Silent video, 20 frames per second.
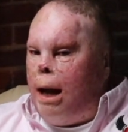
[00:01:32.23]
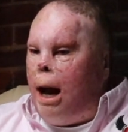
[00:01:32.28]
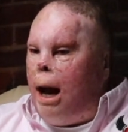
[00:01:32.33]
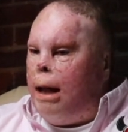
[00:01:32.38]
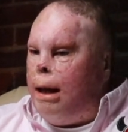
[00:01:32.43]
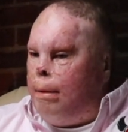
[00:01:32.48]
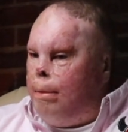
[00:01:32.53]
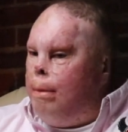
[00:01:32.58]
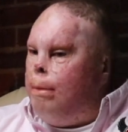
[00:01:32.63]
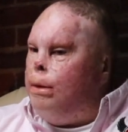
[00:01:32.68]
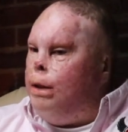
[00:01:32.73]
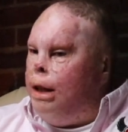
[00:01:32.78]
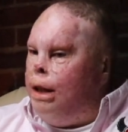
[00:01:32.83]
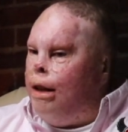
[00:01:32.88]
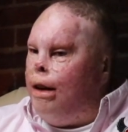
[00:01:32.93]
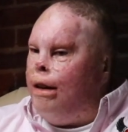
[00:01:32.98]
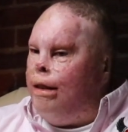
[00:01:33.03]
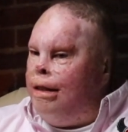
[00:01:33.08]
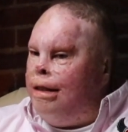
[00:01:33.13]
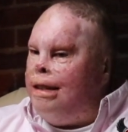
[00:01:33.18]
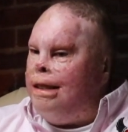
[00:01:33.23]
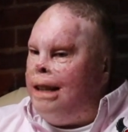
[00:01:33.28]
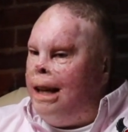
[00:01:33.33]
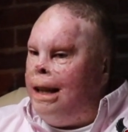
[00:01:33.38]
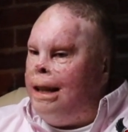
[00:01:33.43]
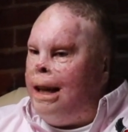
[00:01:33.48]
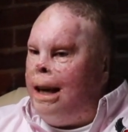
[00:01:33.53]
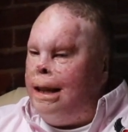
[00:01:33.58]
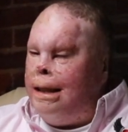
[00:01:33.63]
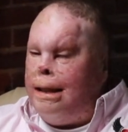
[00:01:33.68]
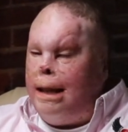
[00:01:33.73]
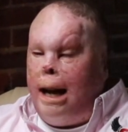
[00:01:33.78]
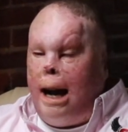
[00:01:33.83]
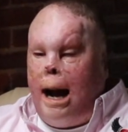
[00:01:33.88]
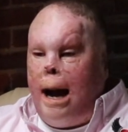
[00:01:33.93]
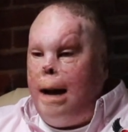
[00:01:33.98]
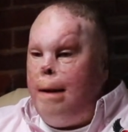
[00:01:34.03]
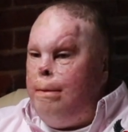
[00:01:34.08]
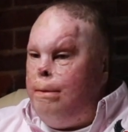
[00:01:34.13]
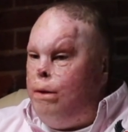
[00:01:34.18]
I think people need to understand that is
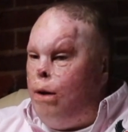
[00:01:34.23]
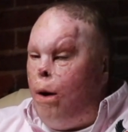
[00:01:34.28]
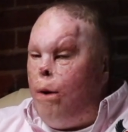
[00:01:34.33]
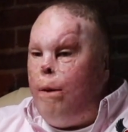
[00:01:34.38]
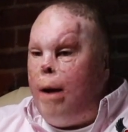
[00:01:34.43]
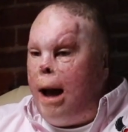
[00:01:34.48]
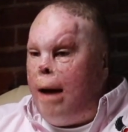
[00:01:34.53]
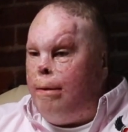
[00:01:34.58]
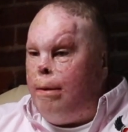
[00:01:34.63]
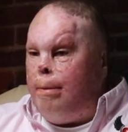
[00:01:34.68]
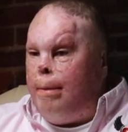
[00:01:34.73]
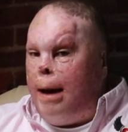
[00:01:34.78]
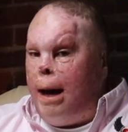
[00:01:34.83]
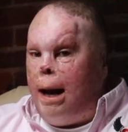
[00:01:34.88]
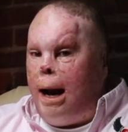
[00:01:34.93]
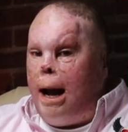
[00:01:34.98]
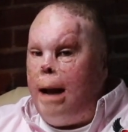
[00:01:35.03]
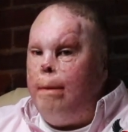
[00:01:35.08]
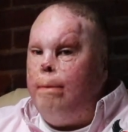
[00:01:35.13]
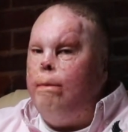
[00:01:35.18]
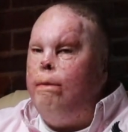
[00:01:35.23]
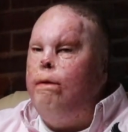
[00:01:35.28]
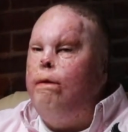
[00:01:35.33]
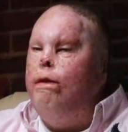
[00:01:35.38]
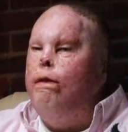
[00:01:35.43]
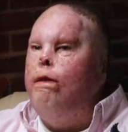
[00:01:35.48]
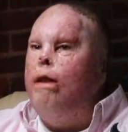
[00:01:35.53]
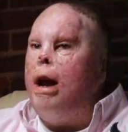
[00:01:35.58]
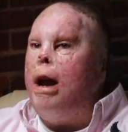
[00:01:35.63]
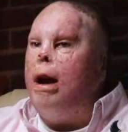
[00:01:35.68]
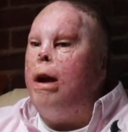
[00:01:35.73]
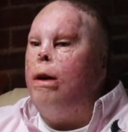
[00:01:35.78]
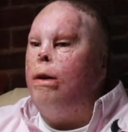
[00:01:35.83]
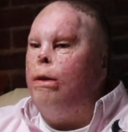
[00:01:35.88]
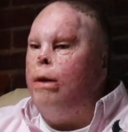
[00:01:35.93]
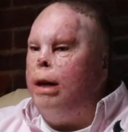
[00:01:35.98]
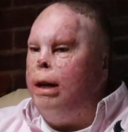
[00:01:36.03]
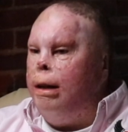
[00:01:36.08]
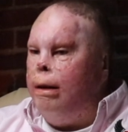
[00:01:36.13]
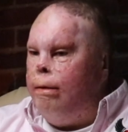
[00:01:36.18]
I don't have a bad. I am
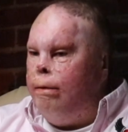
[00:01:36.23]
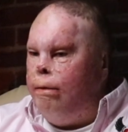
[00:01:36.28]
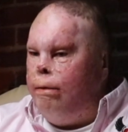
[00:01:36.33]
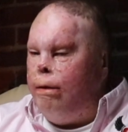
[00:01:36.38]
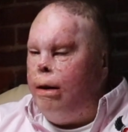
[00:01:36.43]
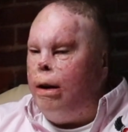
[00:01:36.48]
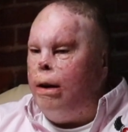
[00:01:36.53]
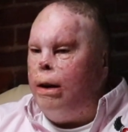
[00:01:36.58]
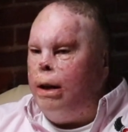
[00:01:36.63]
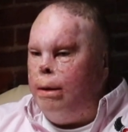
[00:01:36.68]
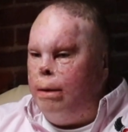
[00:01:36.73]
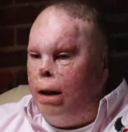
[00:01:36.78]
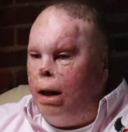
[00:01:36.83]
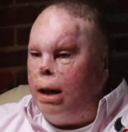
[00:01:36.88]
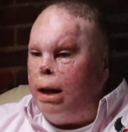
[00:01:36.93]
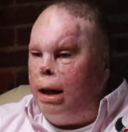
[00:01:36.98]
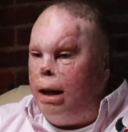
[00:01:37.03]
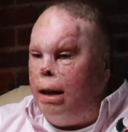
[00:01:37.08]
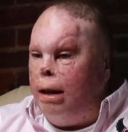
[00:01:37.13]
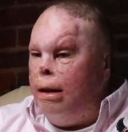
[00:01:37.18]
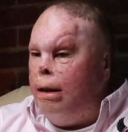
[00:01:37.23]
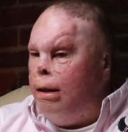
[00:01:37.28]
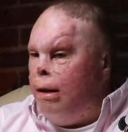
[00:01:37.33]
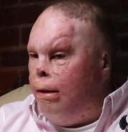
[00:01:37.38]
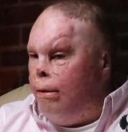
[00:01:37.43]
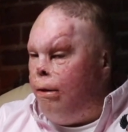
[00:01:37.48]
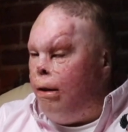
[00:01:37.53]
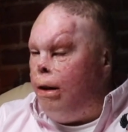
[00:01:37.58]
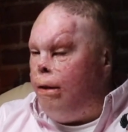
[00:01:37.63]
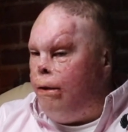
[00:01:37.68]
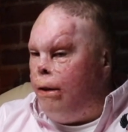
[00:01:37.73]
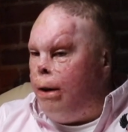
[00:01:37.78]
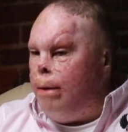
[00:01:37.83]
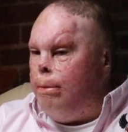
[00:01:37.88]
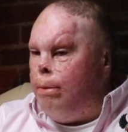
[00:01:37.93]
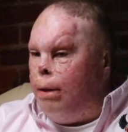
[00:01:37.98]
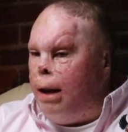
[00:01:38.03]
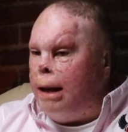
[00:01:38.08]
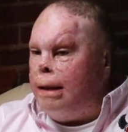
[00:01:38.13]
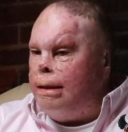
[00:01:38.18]
very, very lucky and very,
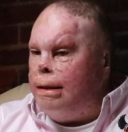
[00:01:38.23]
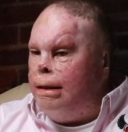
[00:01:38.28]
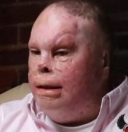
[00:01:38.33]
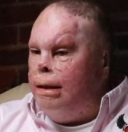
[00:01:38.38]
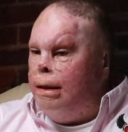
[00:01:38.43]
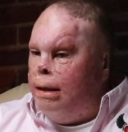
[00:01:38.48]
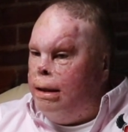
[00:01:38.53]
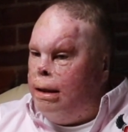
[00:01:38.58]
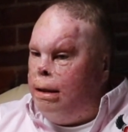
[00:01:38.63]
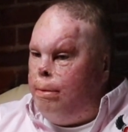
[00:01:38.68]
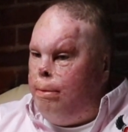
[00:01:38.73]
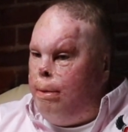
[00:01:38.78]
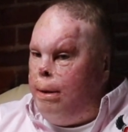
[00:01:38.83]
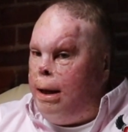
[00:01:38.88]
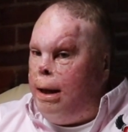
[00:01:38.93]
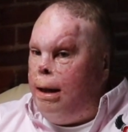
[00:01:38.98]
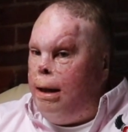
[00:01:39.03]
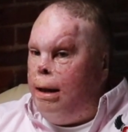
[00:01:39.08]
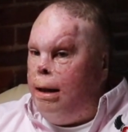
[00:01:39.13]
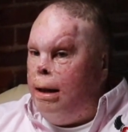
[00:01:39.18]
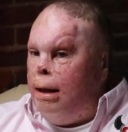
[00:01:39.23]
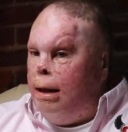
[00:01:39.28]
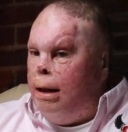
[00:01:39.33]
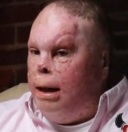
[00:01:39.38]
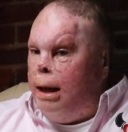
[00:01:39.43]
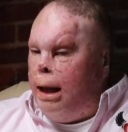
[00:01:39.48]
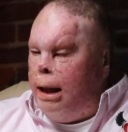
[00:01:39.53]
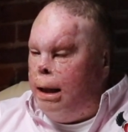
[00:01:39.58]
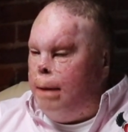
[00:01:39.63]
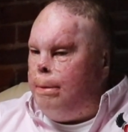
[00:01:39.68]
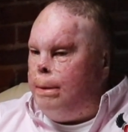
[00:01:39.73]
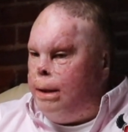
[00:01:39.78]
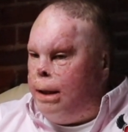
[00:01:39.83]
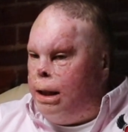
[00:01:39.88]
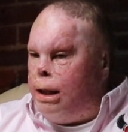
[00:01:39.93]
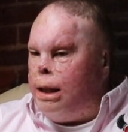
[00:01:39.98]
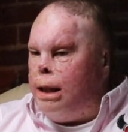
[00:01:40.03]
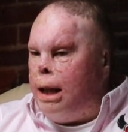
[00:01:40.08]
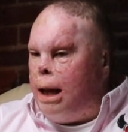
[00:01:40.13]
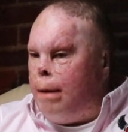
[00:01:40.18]
very blessed to be in the
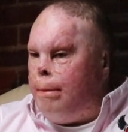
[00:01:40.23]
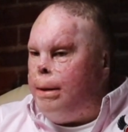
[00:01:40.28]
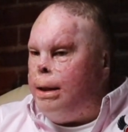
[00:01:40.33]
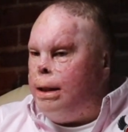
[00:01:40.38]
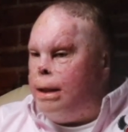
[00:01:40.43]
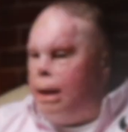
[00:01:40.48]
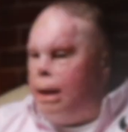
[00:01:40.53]
position that I'm in